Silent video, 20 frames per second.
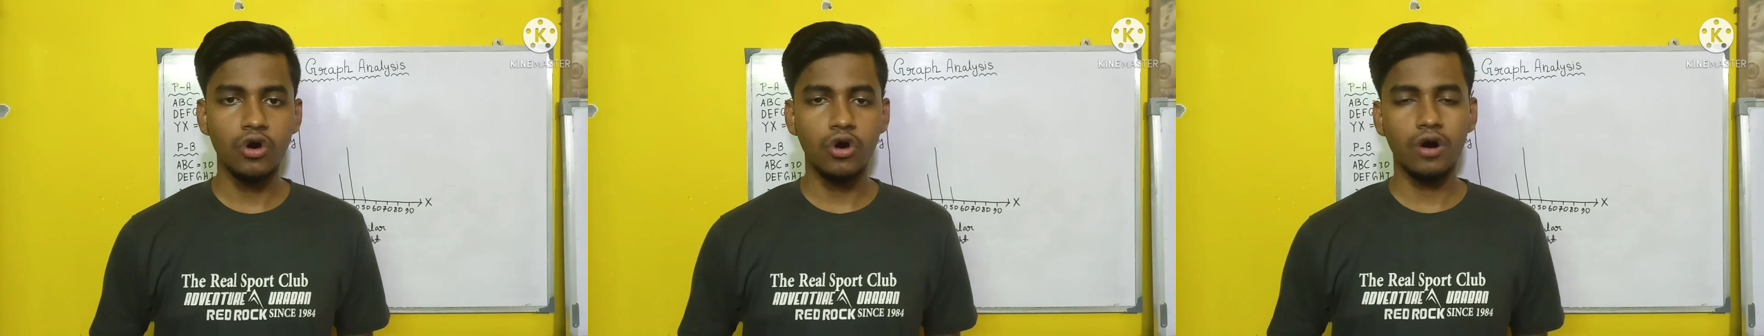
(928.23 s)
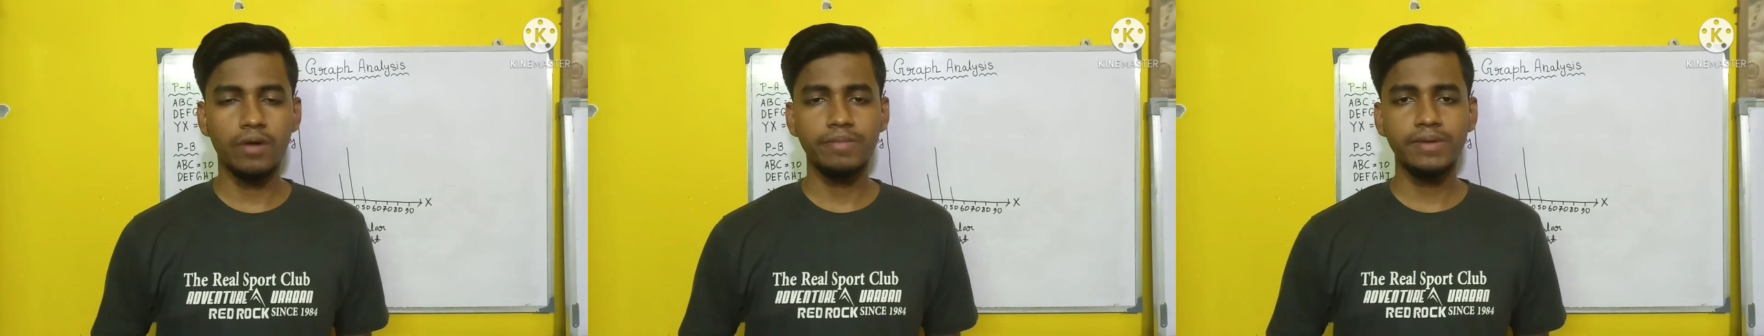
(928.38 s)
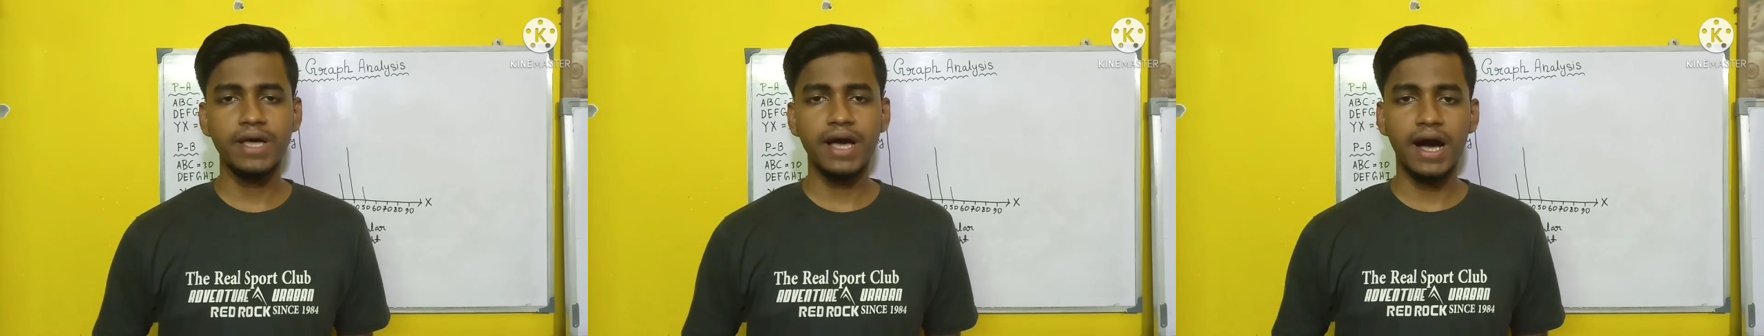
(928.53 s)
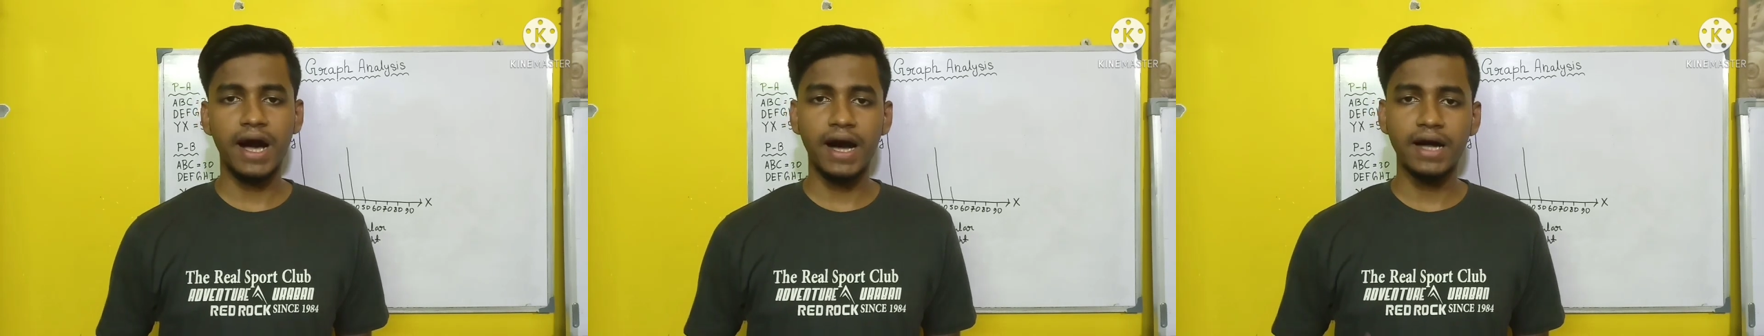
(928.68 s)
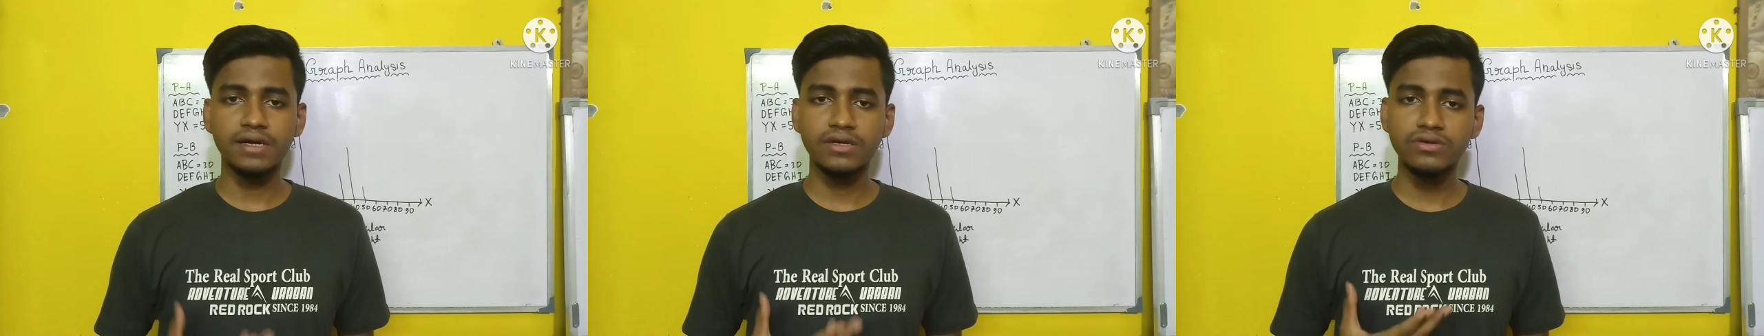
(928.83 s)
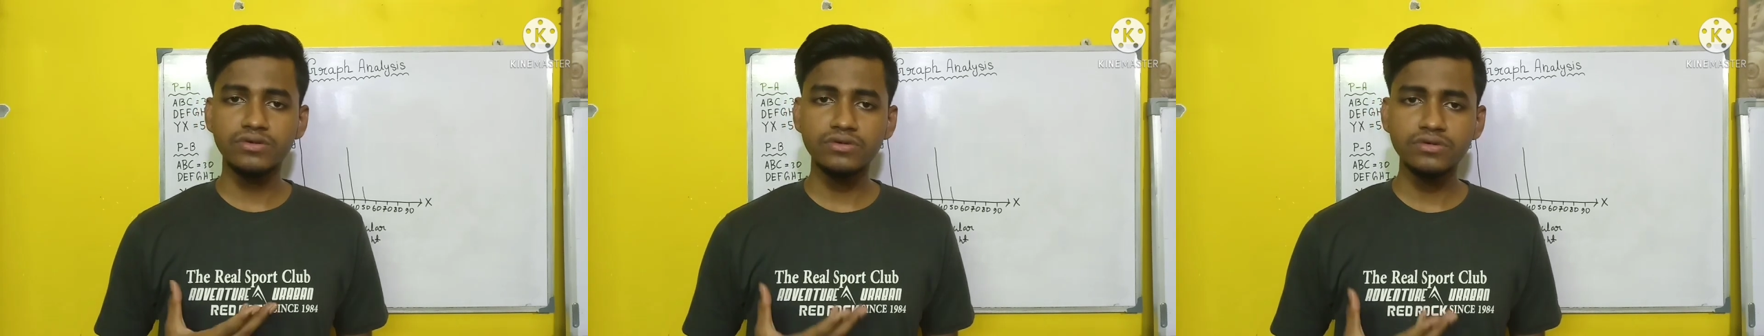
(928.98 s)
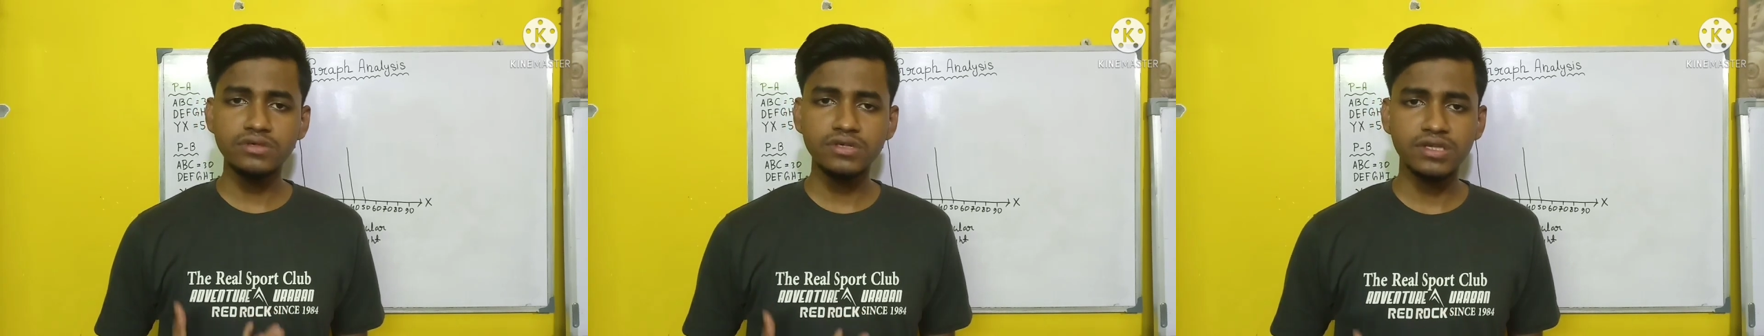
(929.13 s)
of a
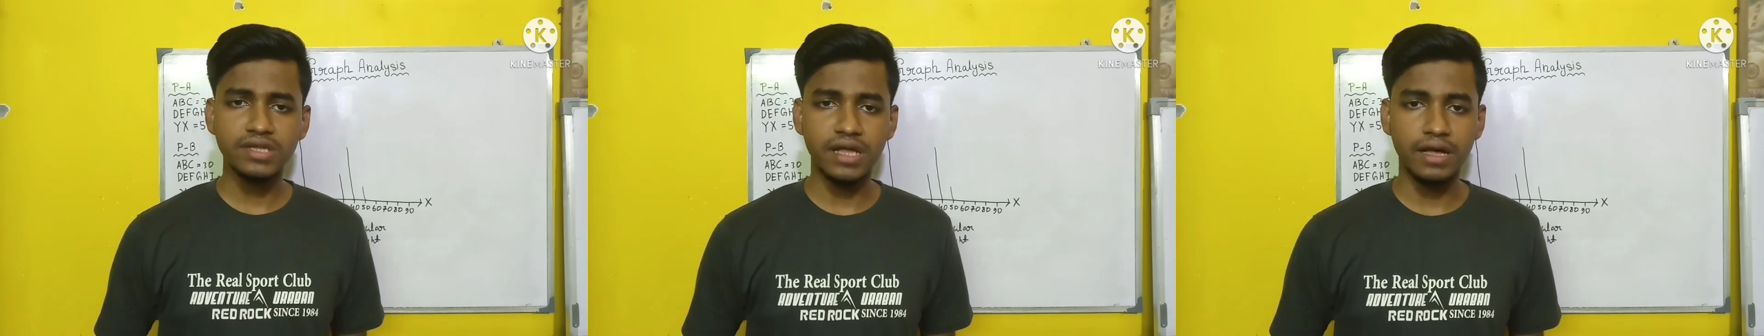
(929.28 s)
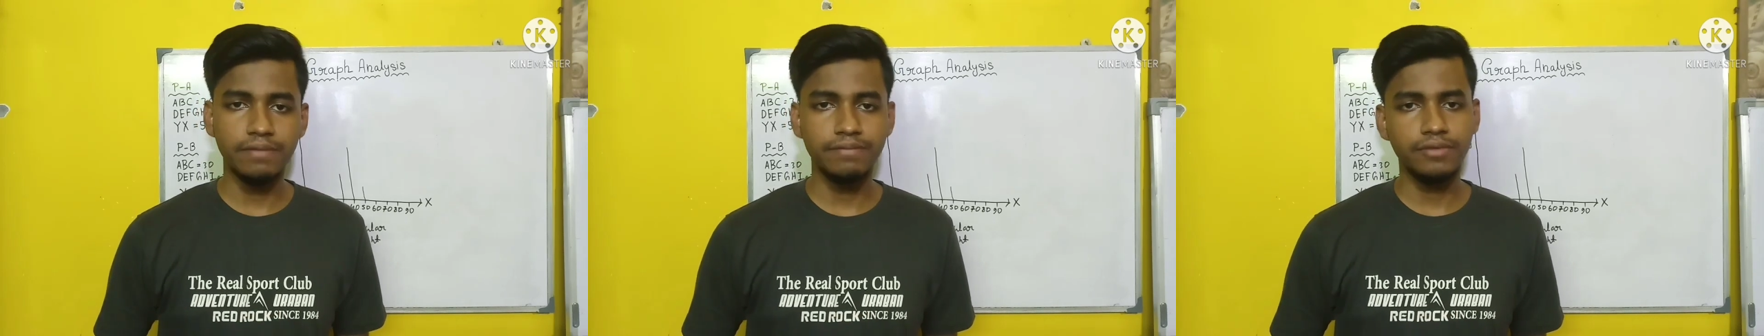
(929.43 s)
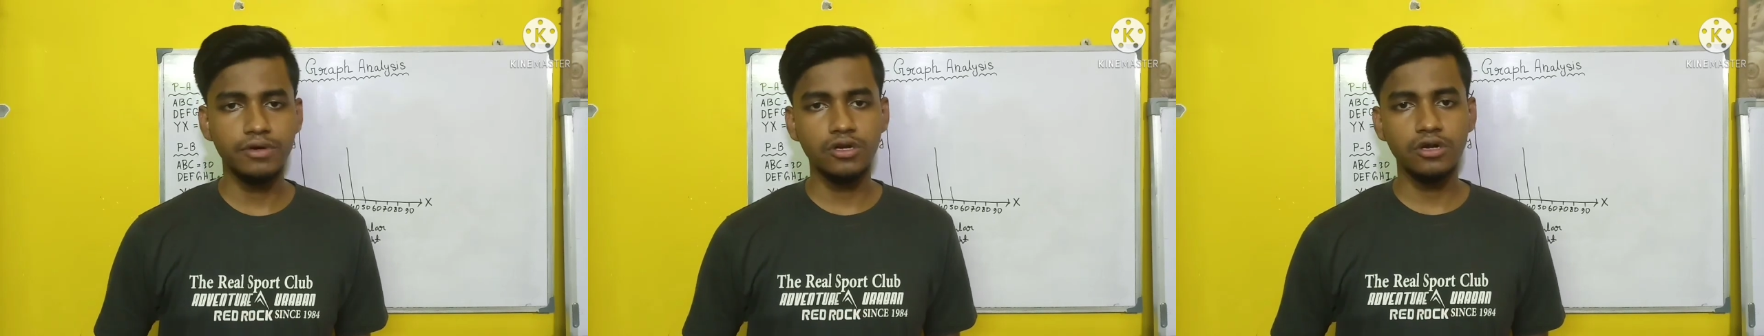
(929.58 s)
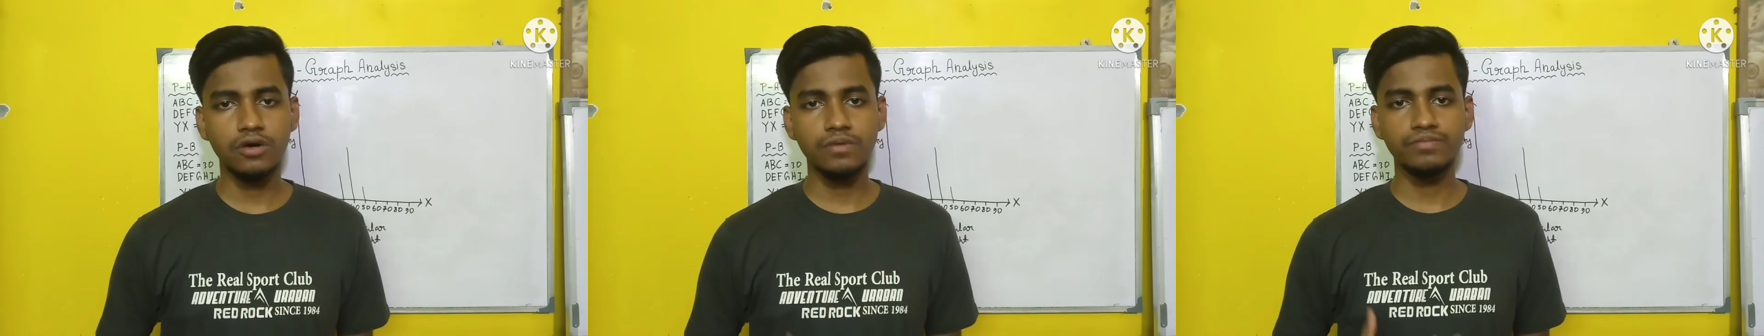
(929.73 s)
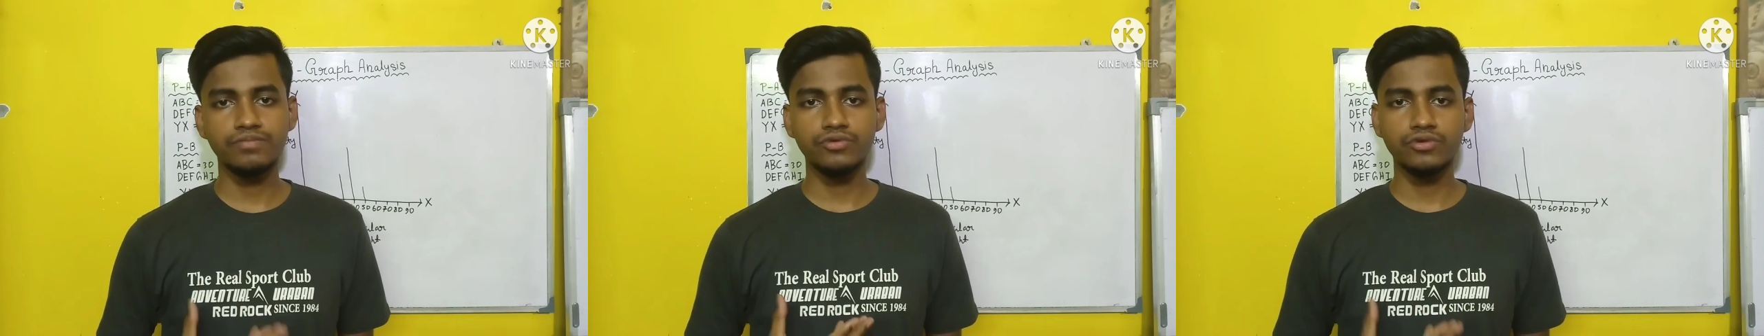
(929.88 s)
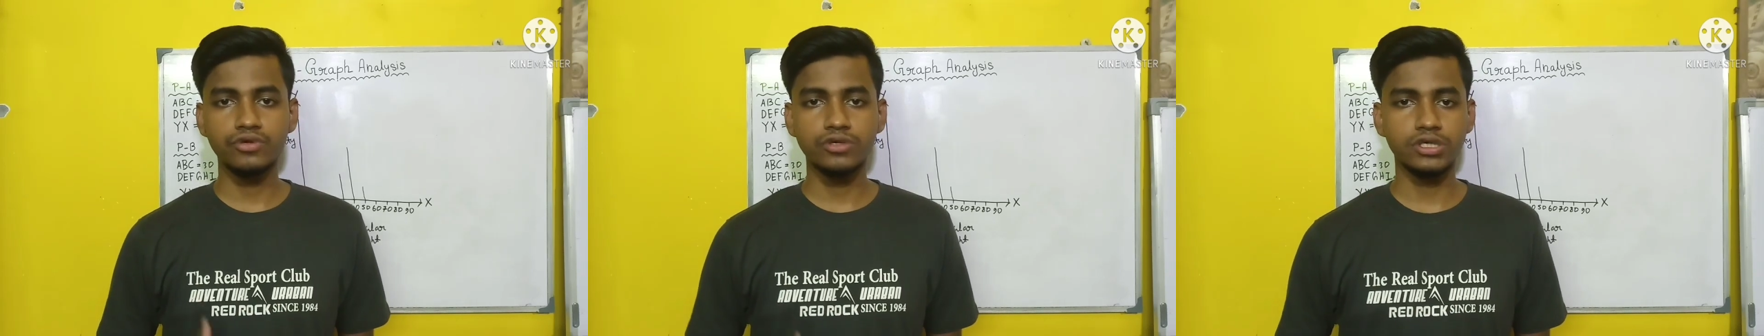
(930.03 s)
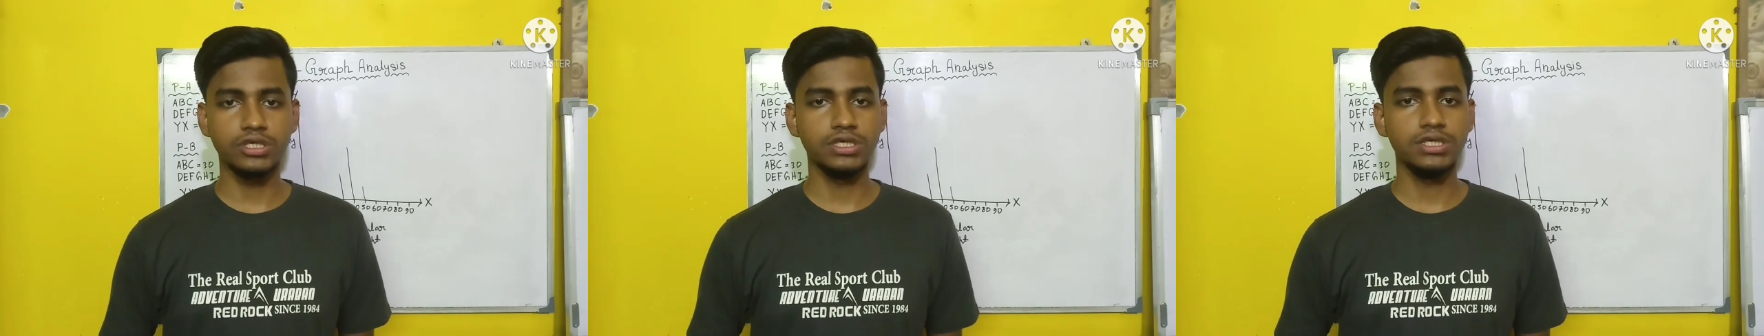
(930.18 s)
unknown sample of
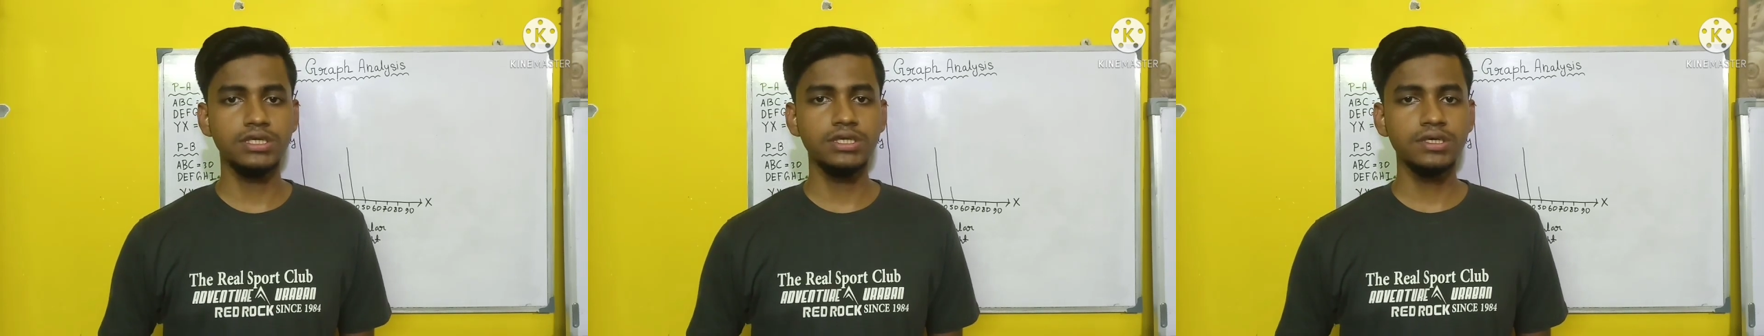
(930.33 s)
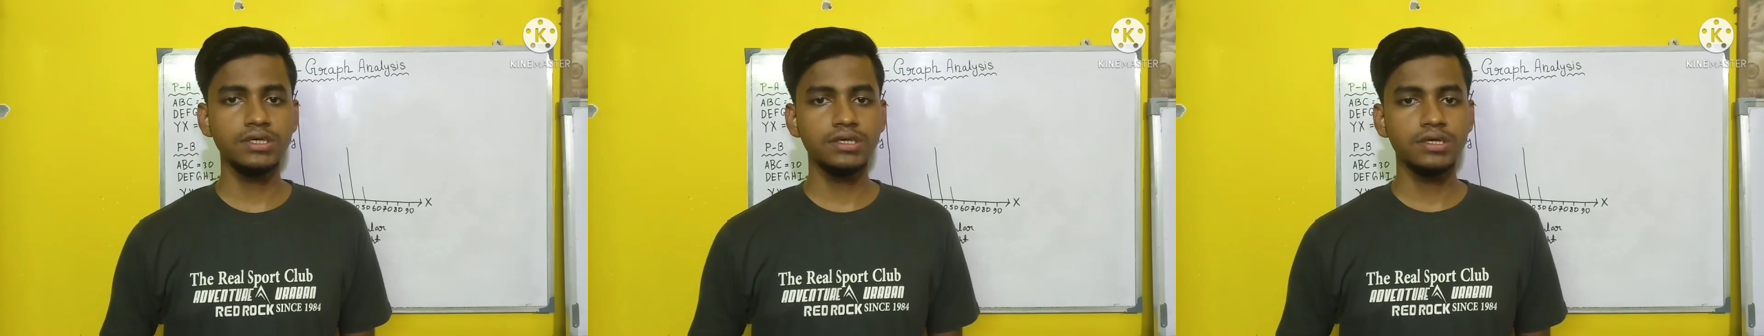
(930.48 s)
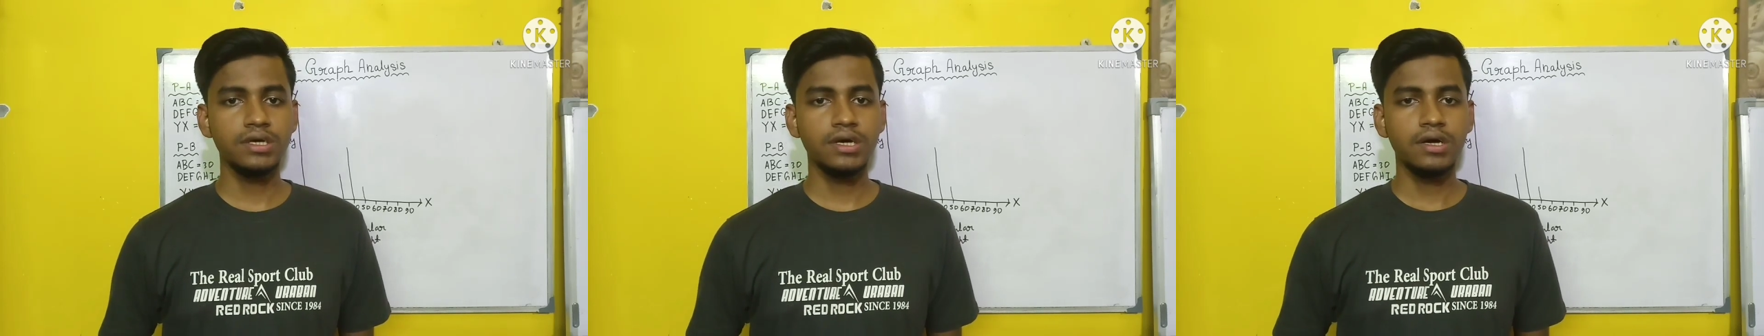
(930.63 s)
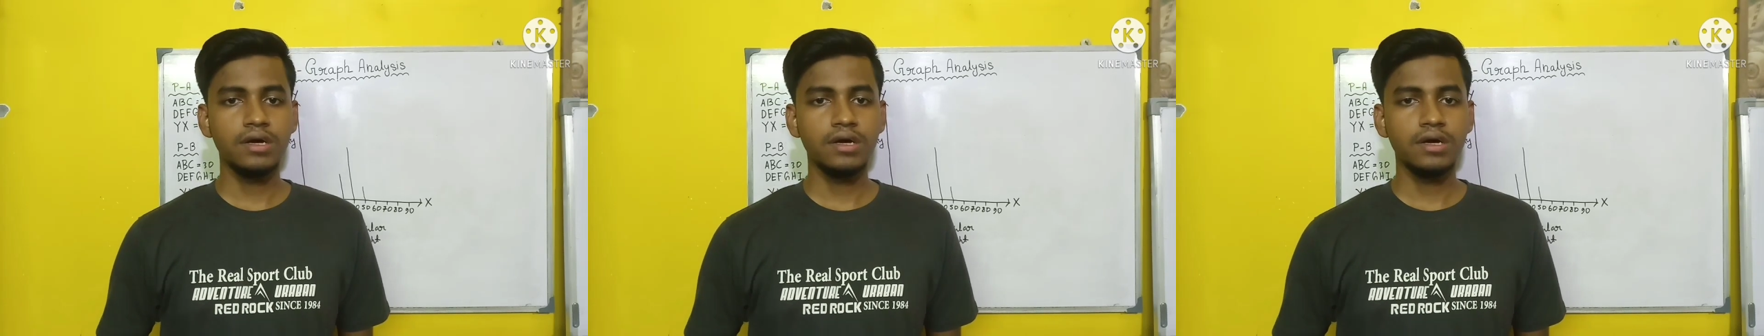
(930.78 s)
protein